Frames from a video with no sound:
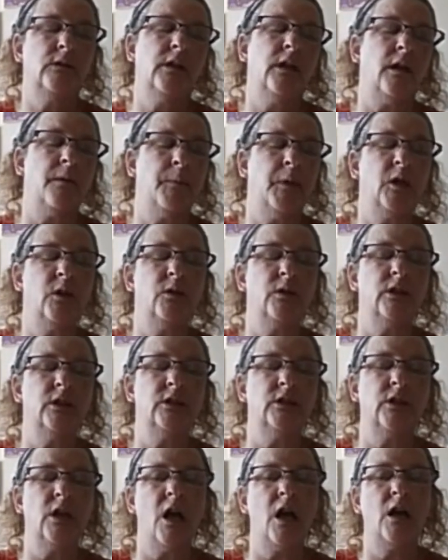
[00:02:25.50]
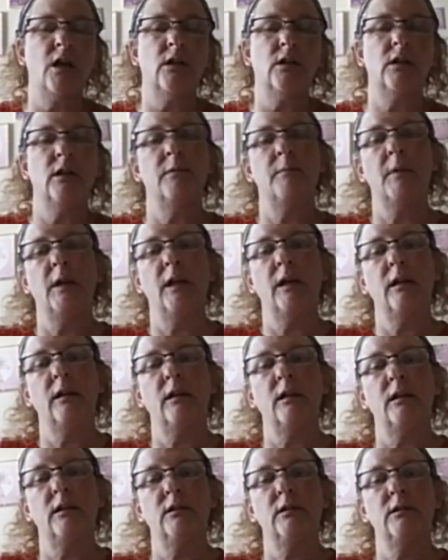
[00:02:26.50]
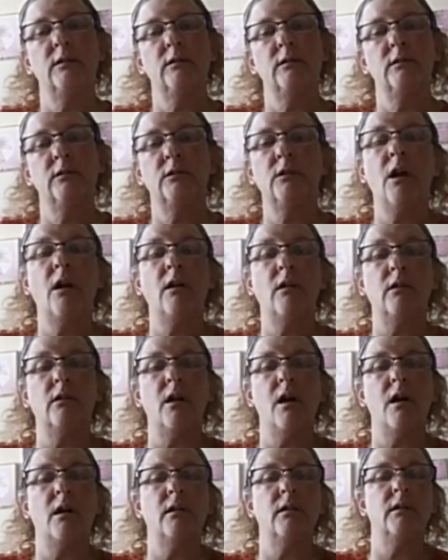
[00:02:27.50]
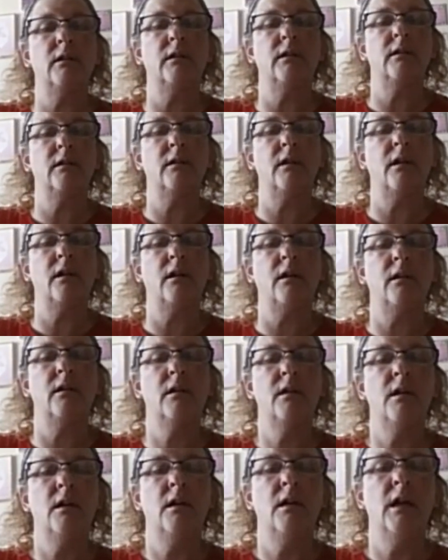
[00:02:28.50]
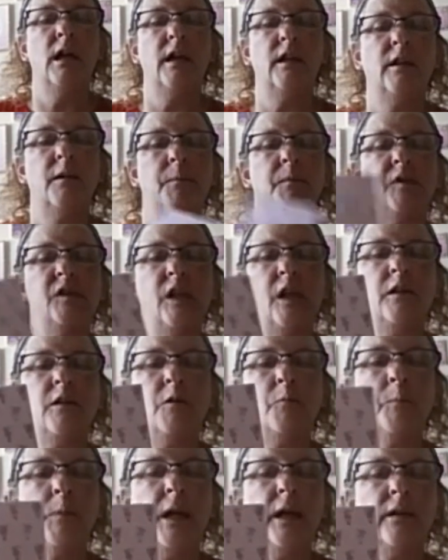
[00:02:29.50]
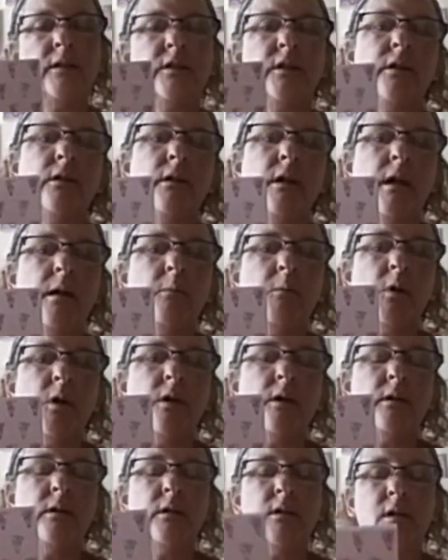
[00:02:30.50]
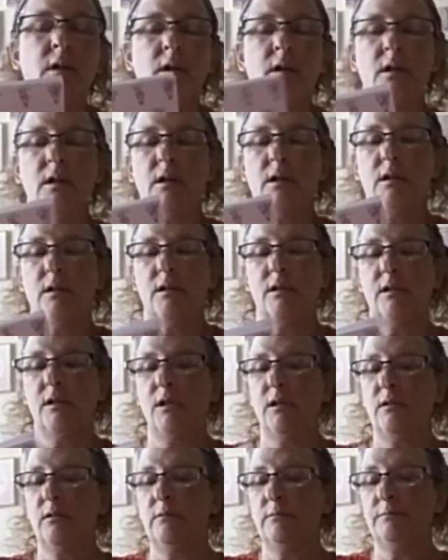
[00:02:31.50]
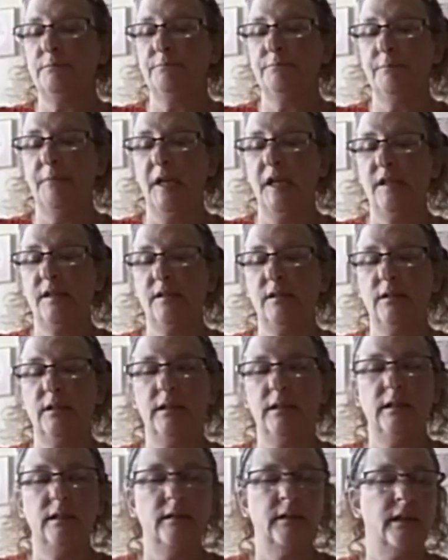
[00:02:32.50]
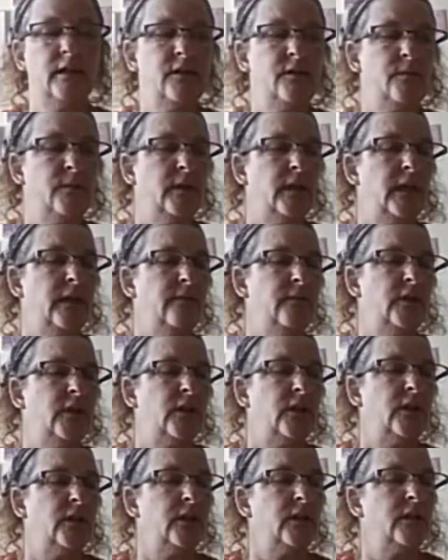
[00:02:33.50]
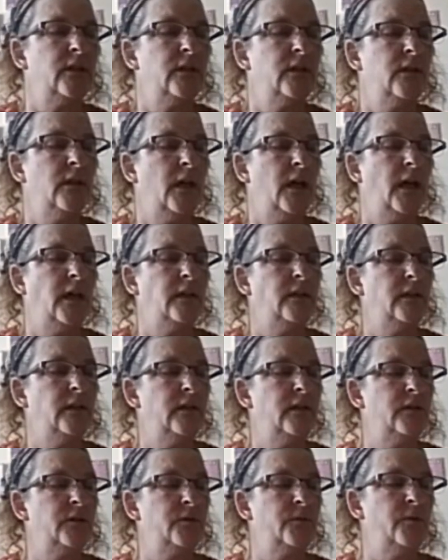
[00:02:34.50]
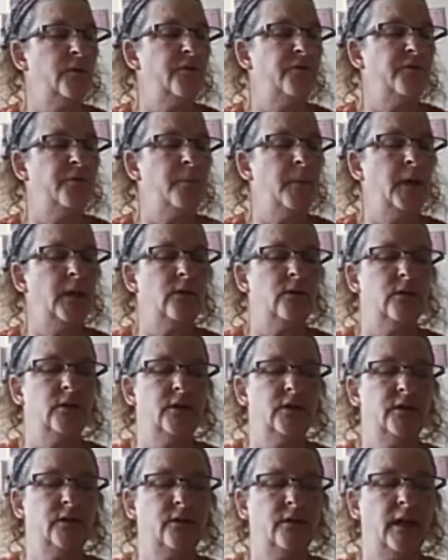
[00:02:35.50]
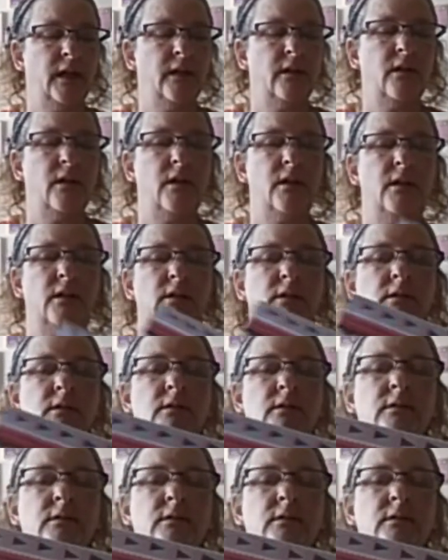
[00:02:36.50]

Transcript: yeah, my oldest daughter and my uh, daughter-in-law, and uh, have them send them back to Grandma. So basically that's what I've done. I did this one for my oldest granddaughter.